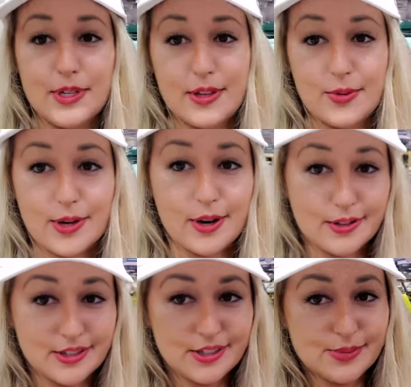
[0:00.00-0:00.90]
in there
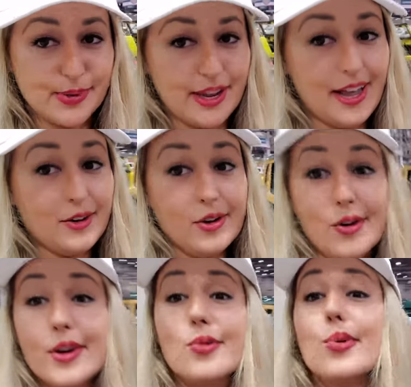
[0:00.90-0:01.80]
regardless, but I don't know.
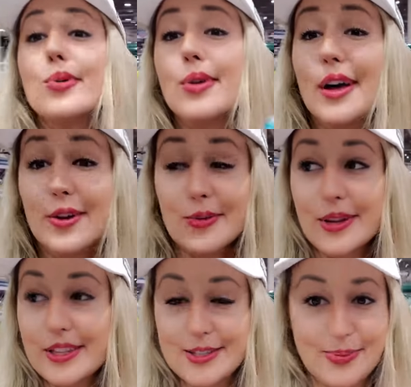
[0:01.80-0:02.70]
I don't
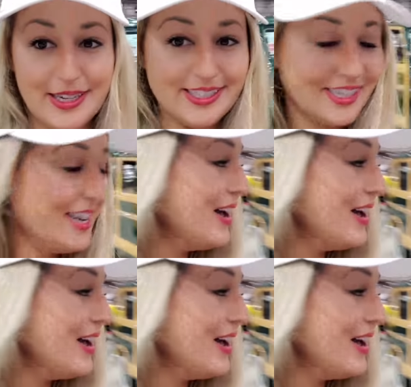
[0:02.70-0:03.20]
run this place.